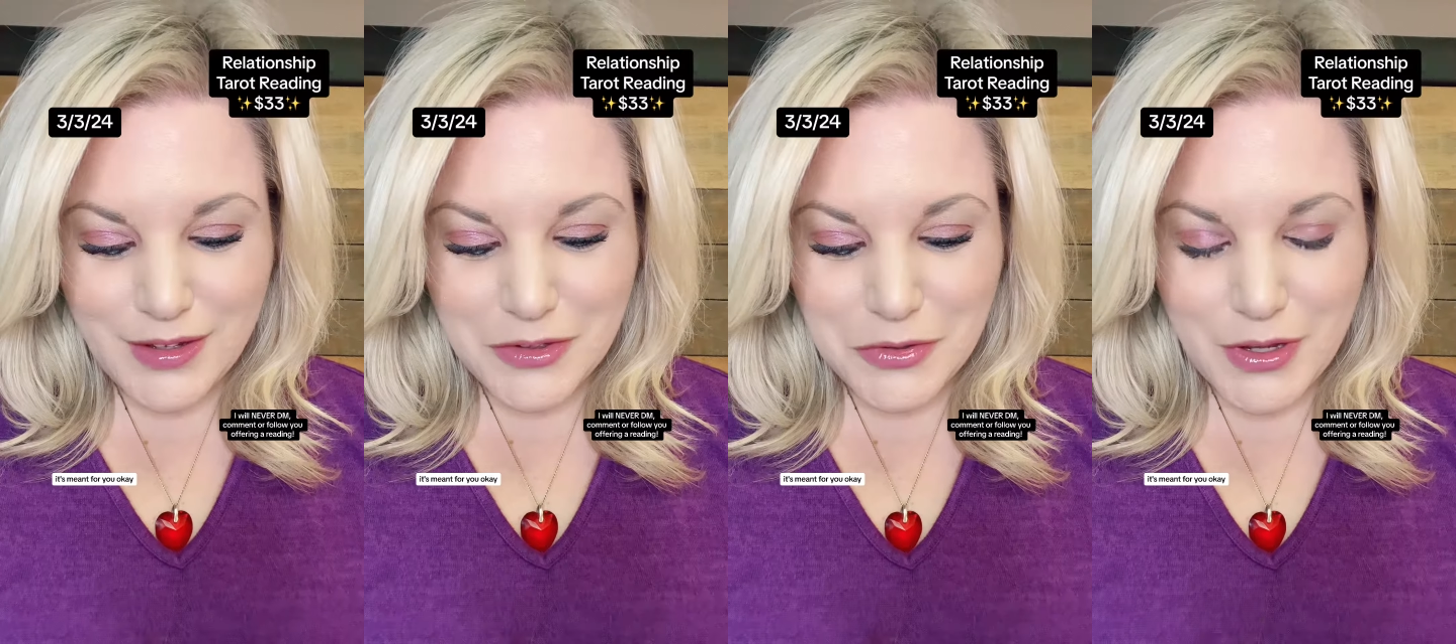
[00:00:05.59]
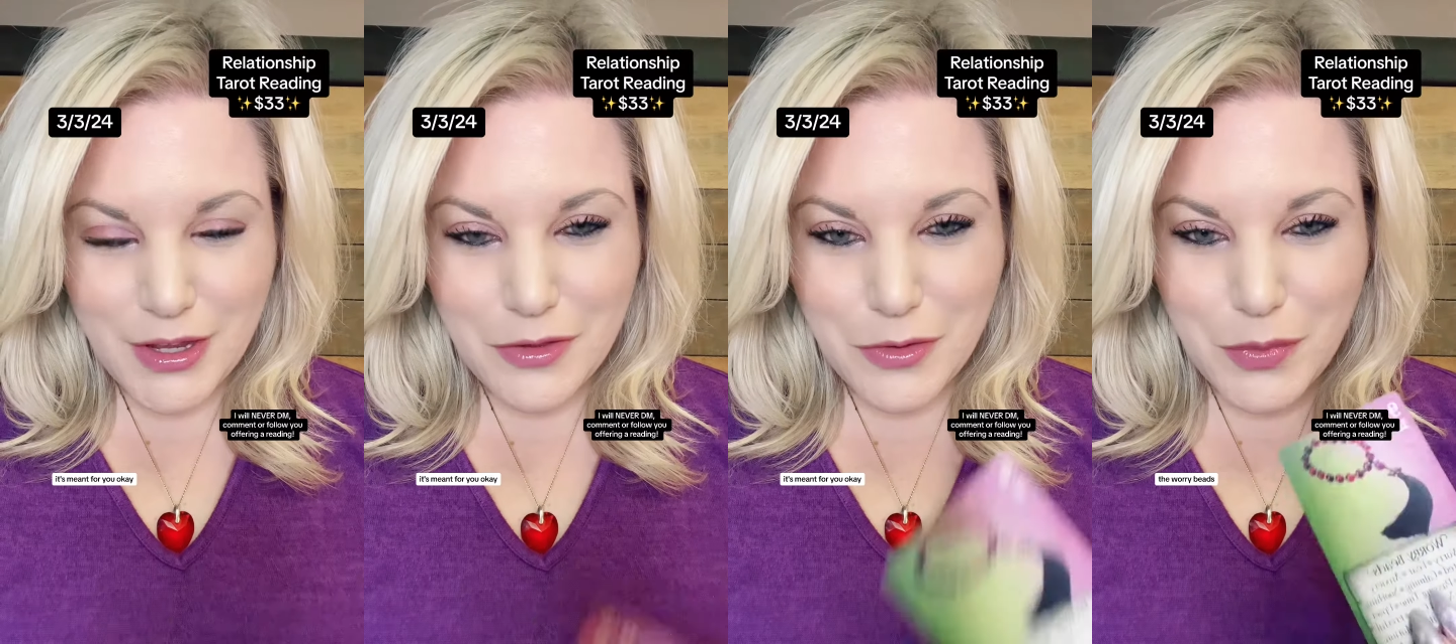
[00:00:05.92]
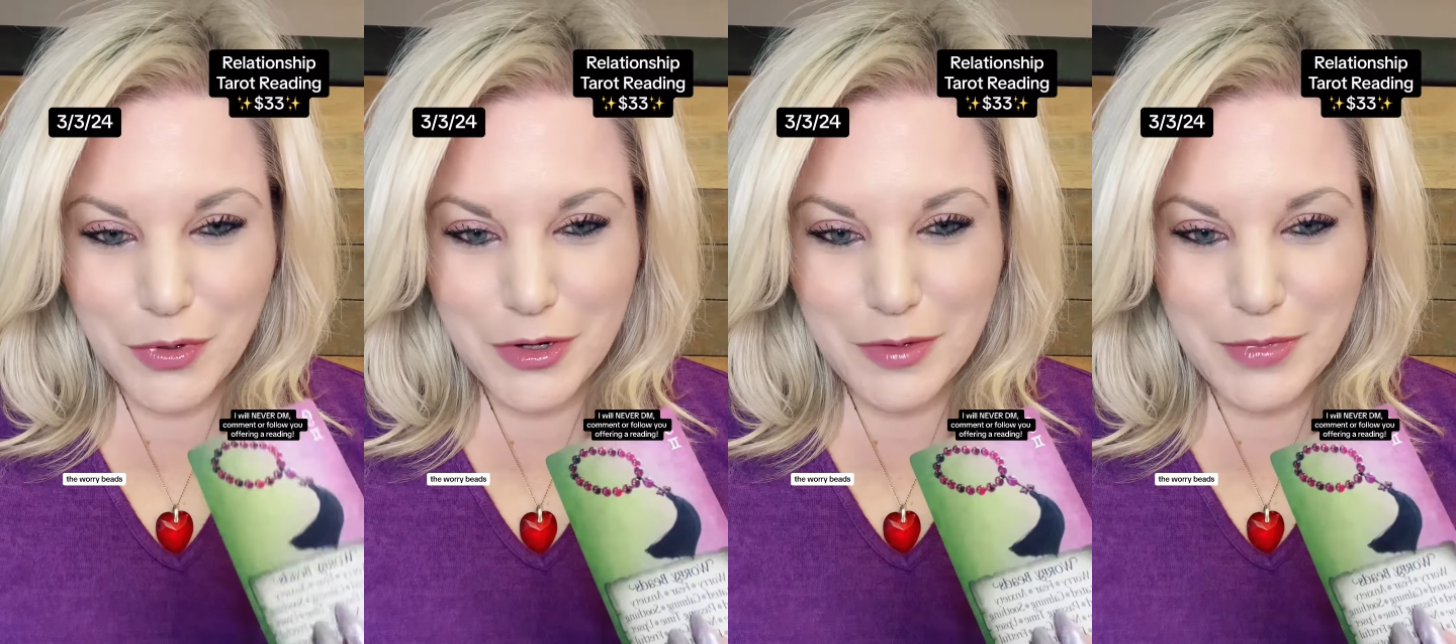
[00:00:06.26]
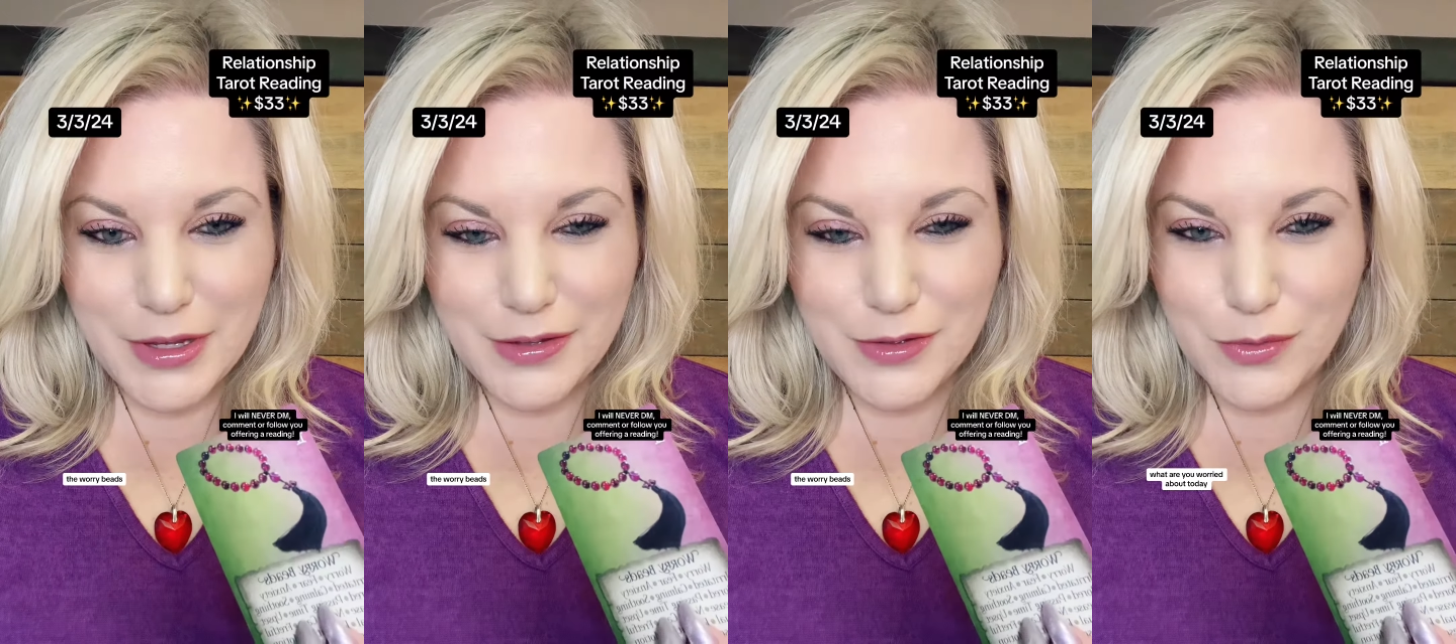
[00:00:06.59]
Okay, the worry
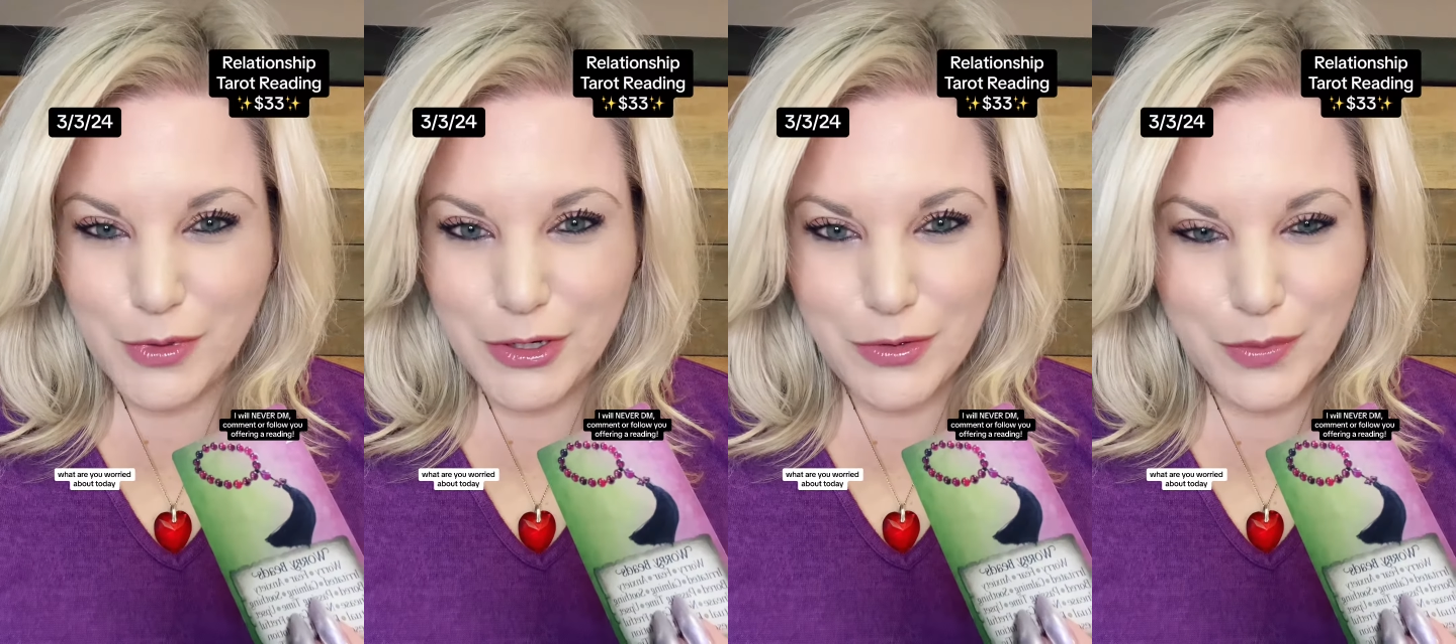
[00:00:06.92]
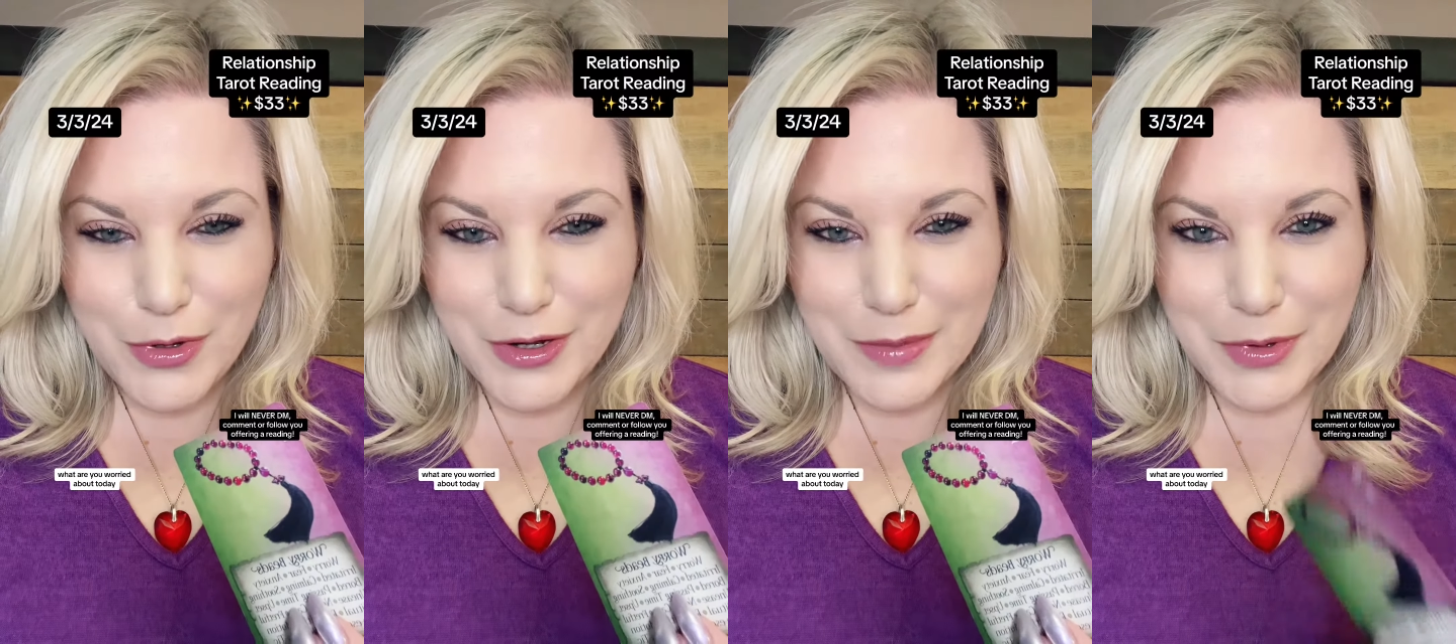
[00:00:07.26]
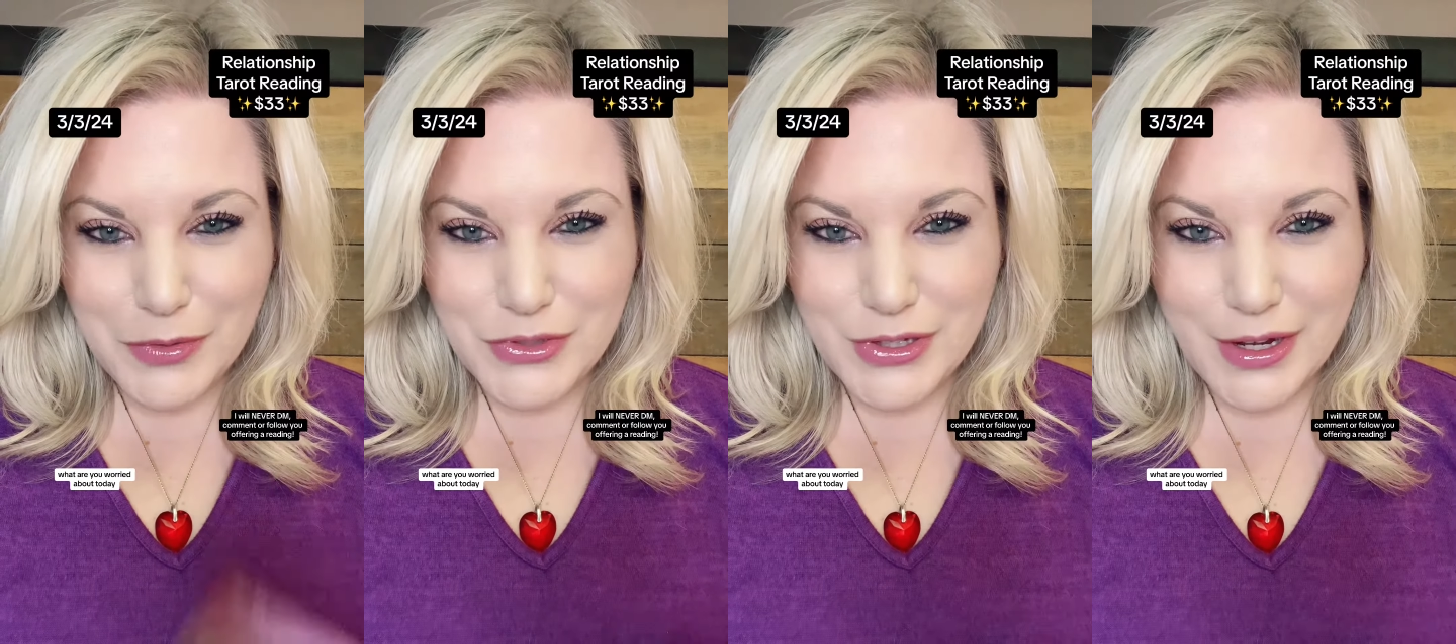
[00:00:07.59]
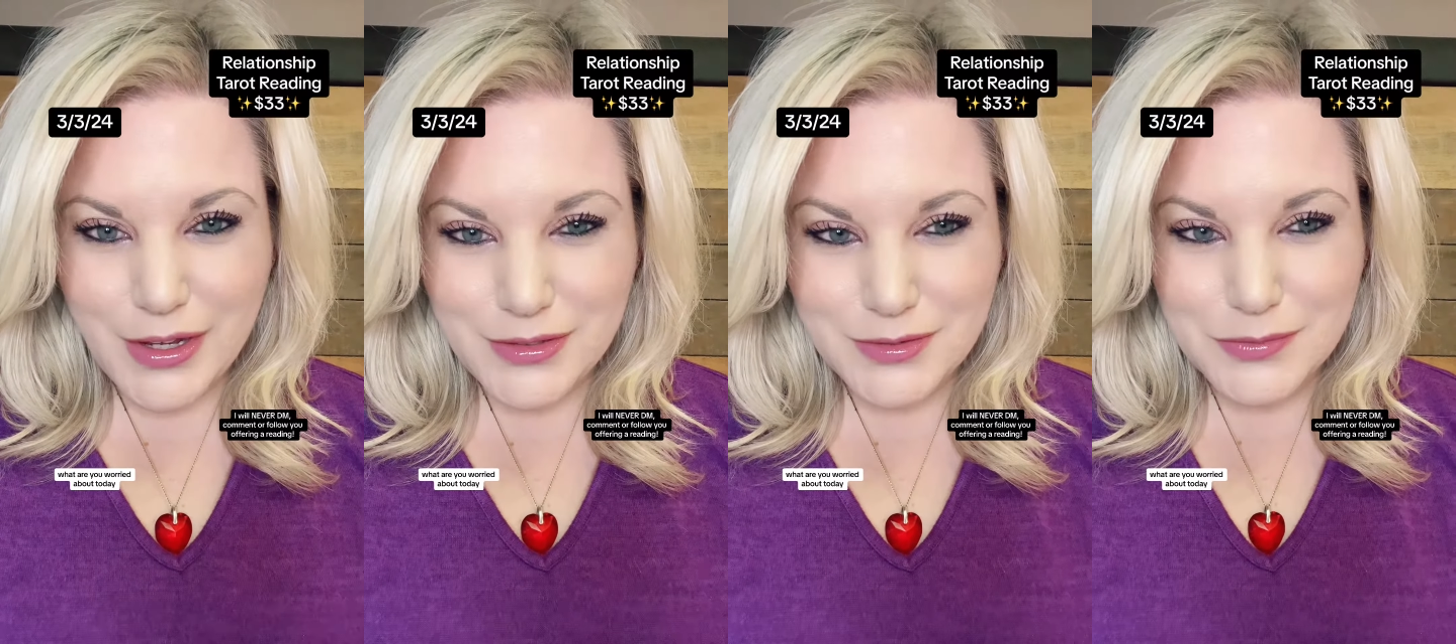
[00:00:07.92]
beads. What are you worried about today?